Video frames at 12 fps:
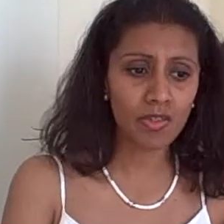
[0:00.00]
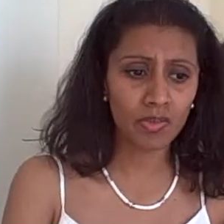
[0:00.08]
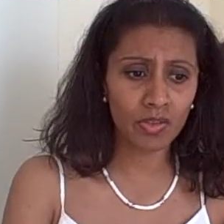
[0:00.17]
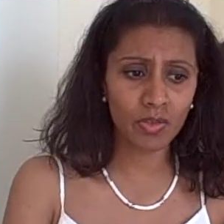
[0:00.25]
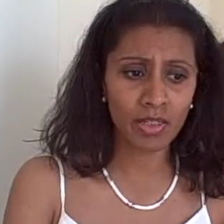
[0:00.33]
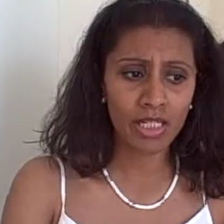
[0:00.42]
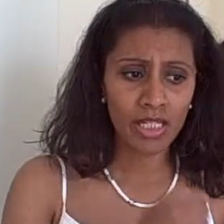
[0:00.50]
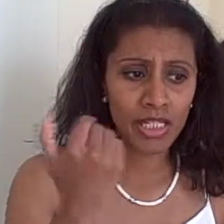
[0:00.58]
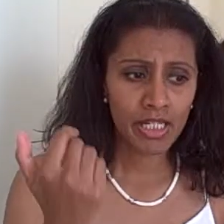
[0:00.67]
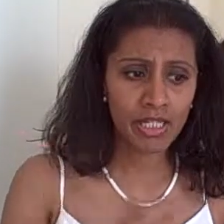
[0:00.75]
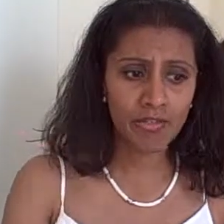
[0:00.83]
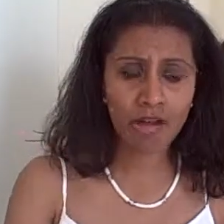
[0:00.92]
So
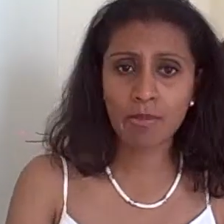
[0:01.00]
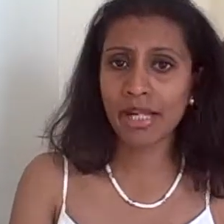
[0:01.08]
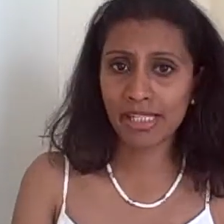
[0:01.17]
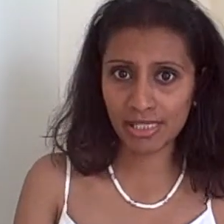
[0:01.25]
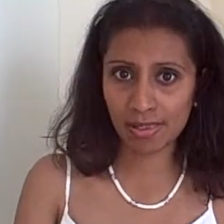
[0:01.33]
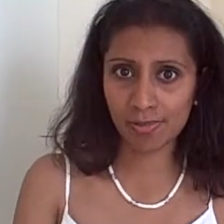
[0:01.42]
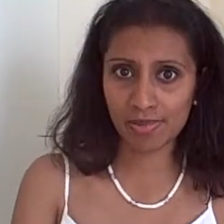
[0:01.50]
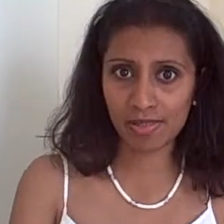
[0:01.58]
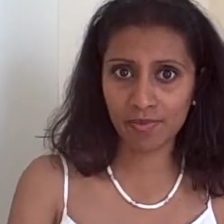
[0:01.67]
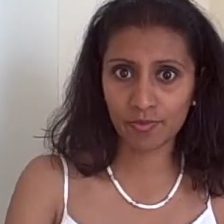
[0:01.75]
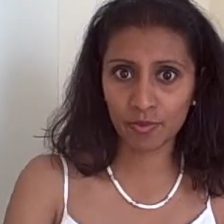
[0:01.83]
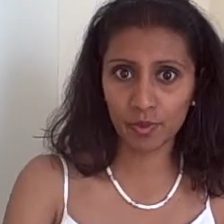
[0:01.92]
here are my
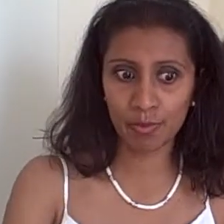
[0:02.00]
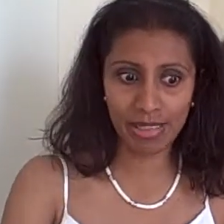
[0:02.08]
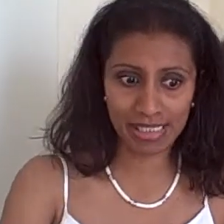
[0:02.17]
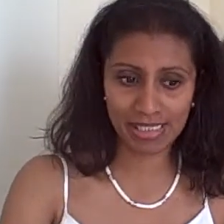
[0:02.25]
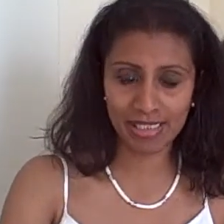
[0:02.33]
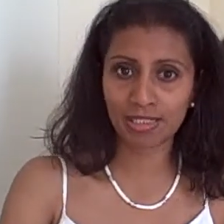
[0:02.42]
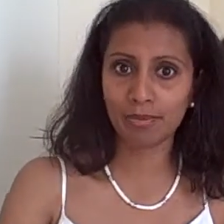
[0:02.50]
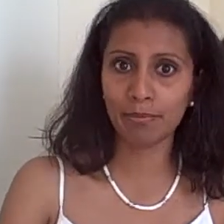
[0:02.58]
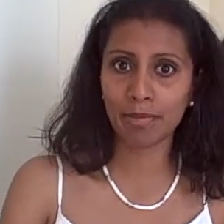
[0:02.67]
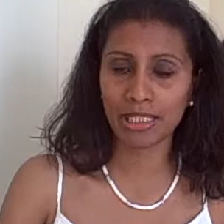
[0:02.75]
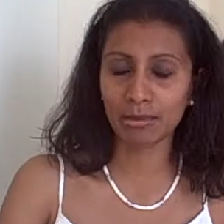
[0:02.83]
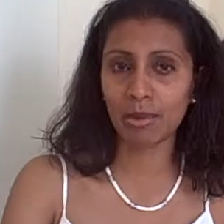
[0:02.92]
tips for best
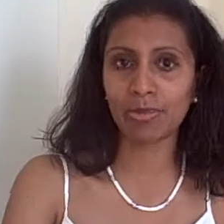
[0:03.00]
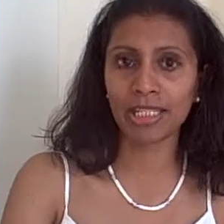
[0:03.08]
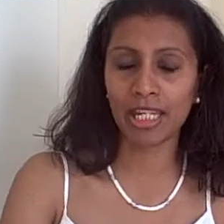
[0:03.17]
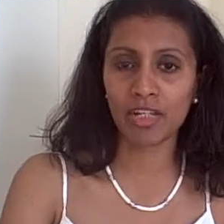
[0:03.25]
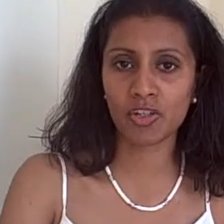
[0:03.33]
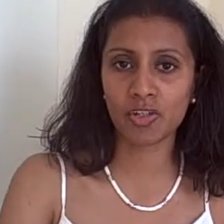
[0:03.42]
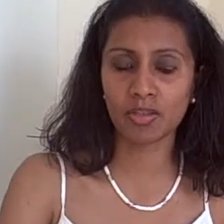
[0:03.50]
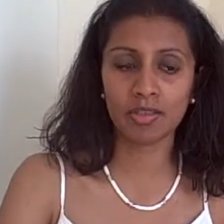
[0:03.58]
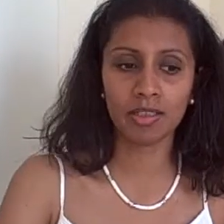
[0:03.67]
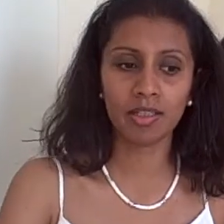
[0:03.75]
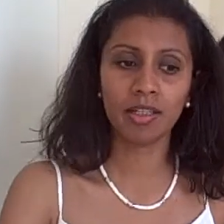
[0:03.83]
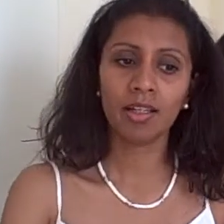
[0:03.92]
makeup
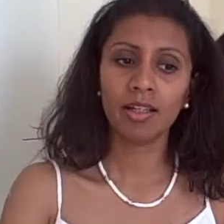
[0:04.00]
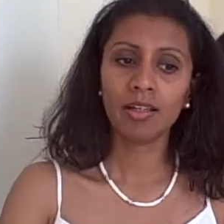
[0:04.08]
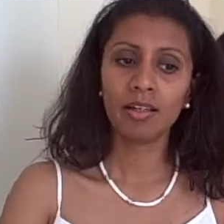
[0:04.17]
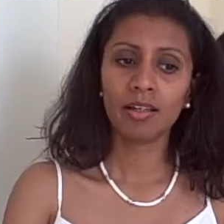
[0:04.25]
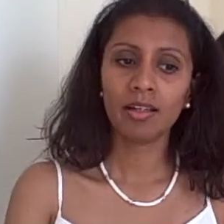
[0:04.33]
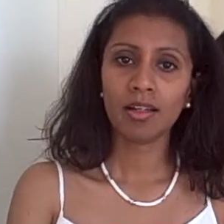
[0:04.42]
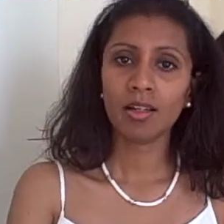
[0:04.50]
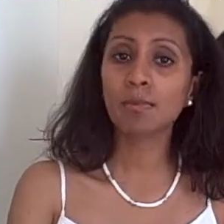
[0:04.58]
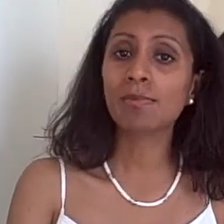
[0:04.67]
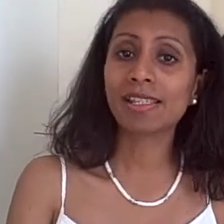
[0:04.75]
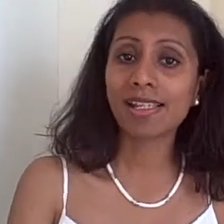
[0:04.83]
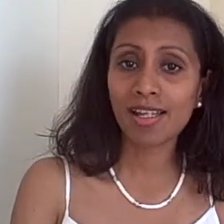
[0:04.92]
application.
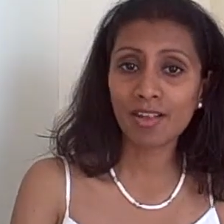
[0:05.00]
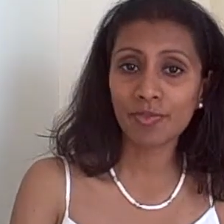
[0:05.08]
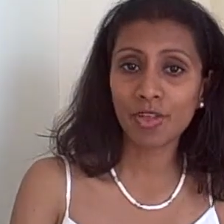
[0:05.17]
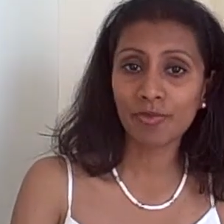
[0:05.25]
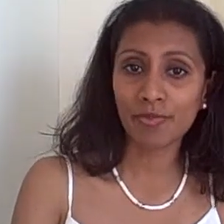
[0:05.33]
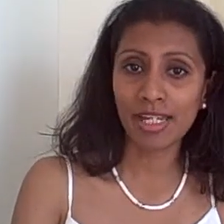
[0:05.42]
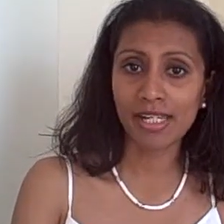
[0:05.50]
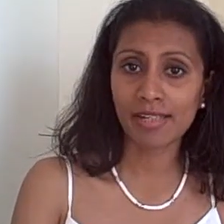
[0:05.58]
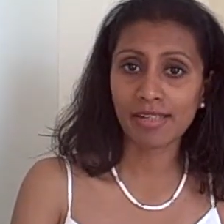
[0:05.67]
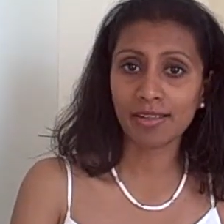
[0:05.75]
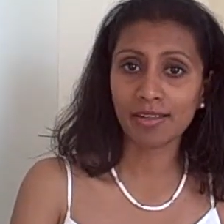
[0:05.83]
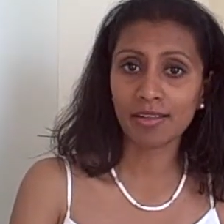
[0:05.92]
Observe your
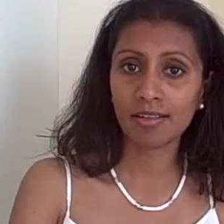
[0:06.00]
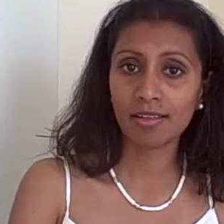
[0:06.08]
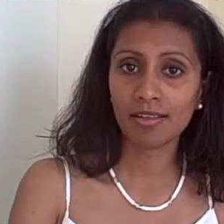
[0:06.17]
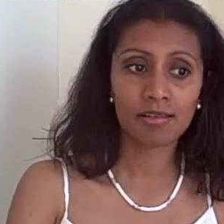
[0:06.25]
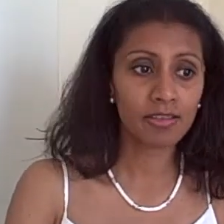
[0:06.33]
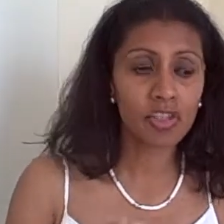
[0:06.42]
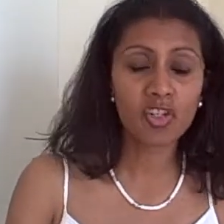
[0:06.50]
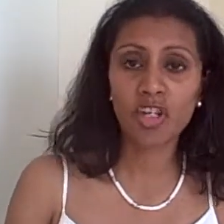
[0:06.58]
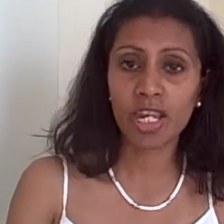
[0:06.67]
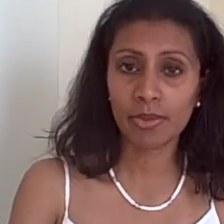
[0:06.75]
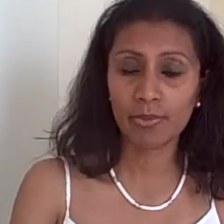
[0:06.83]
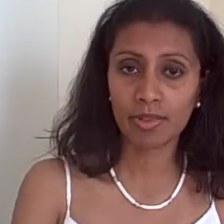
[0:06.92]
face, the
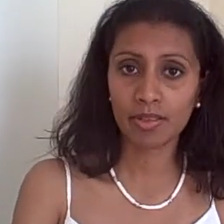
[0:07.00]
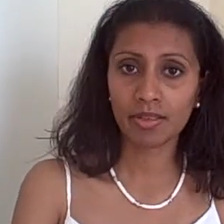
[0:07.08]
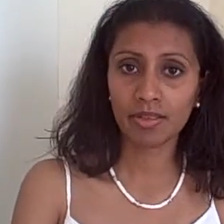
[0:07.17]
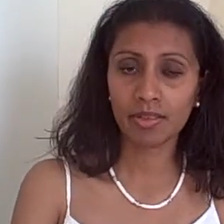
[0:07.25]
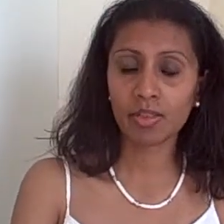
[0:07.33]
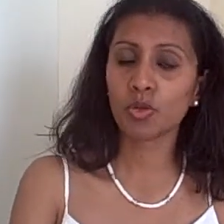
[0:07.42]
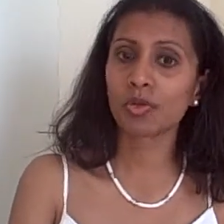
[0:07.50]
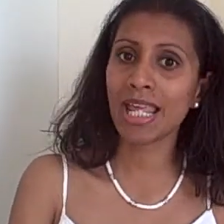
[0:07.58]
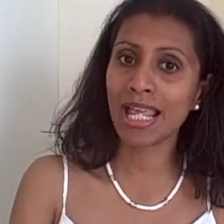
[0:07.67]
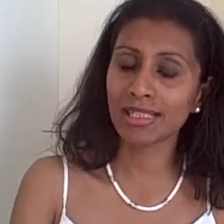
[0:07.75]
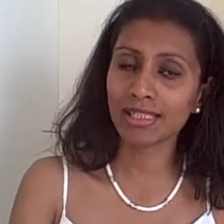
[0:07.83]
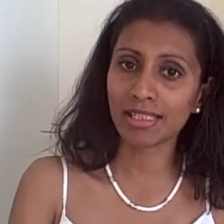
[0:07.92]
shape, the
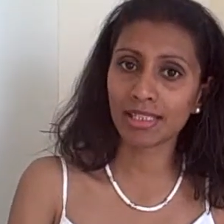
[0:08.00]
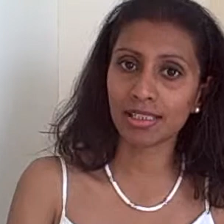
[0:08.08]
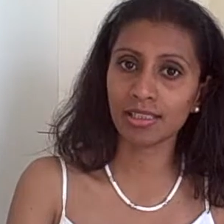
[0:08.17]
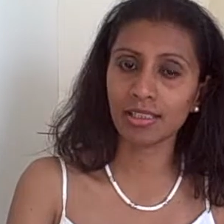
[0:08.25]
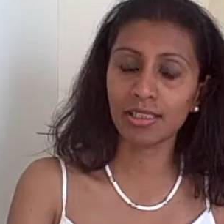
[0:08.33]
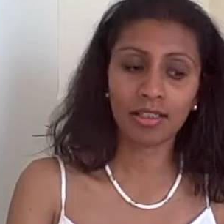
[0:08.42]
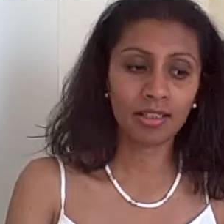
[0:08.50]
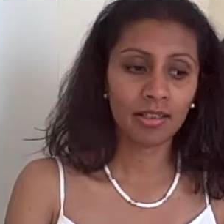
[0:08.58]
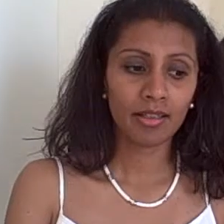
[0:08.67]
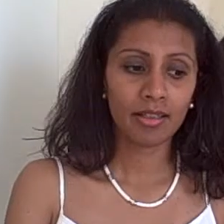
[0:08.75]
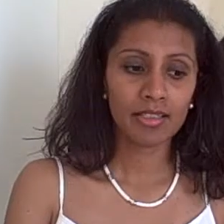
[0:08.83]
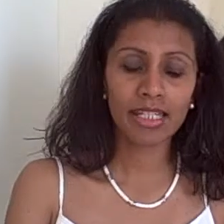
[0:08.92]
tonality.
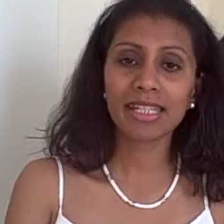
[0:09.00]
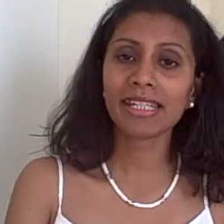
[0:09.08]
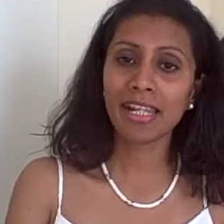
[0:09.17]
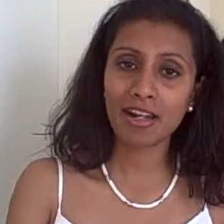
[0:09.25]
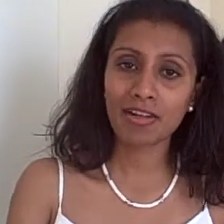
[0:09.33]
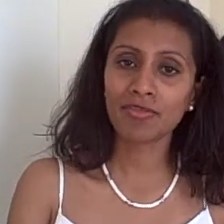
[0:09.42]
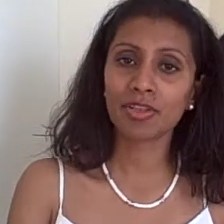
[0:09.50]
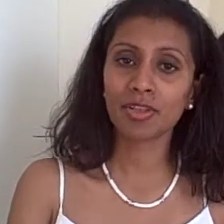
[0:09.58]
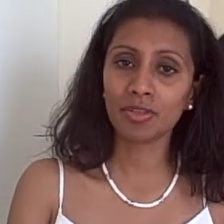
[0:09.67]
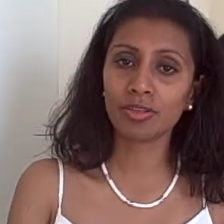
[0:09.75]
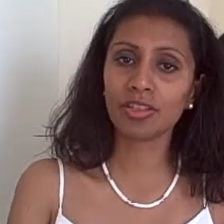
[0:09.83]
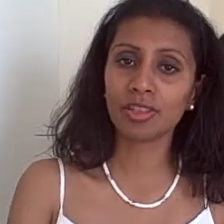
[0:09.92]
Take care of your
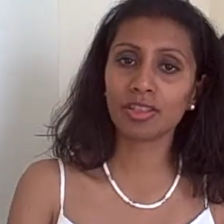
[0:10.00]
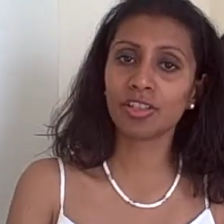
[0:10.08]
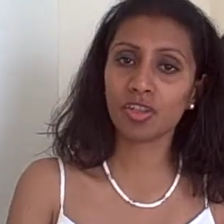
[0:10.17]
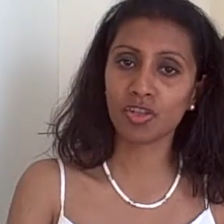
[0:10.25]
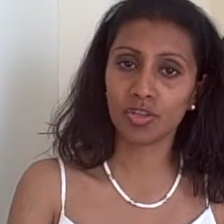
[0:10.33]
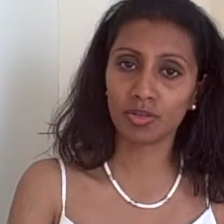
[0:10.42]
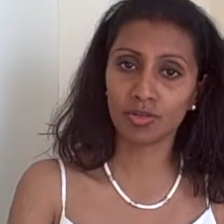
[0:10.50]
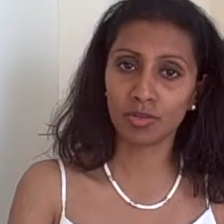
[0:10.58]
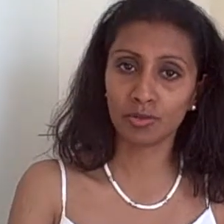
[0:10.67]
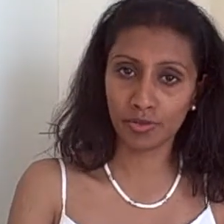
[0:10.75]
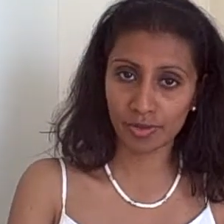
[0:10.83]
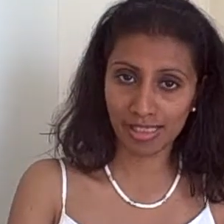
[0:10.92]
good condition
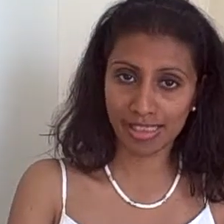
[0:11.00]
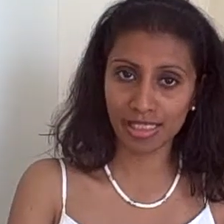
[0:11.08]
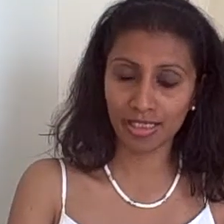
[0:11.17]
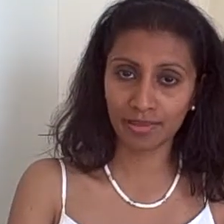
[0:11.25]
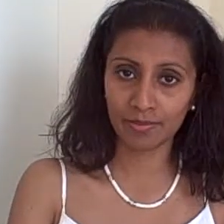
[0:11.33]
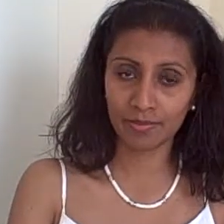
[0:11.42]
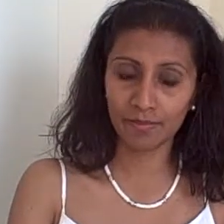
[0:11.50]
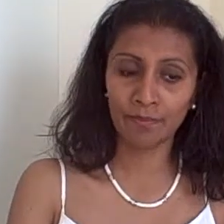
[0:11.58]
of your skin.